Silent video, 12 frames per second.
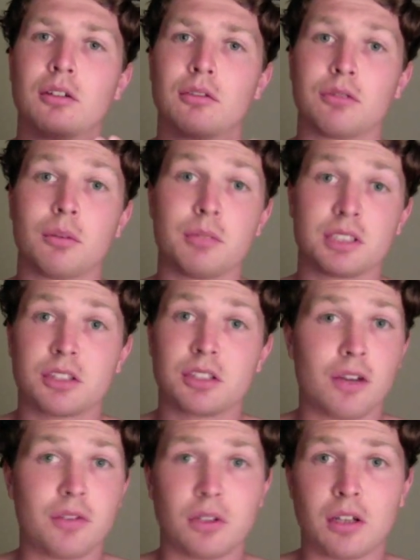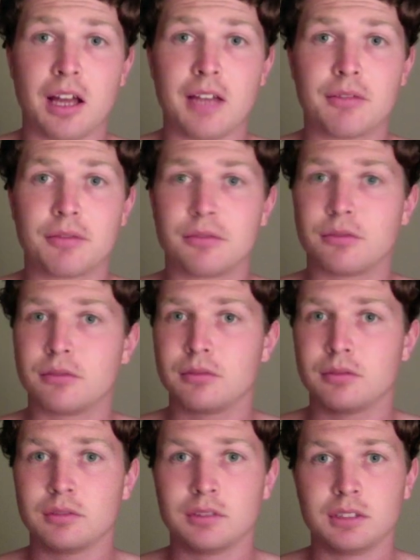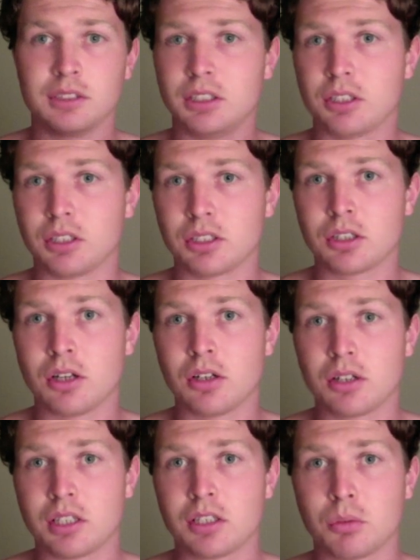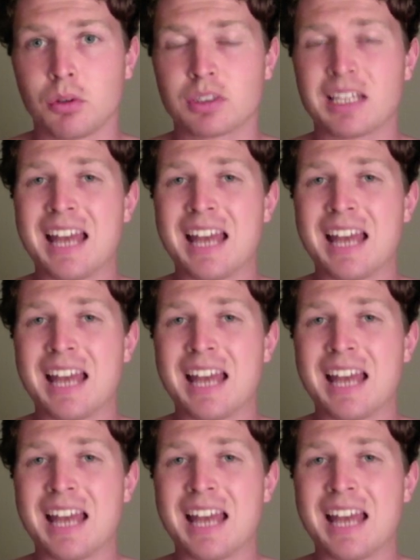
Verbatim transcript: from the start of your life. You've got to start looking towards it,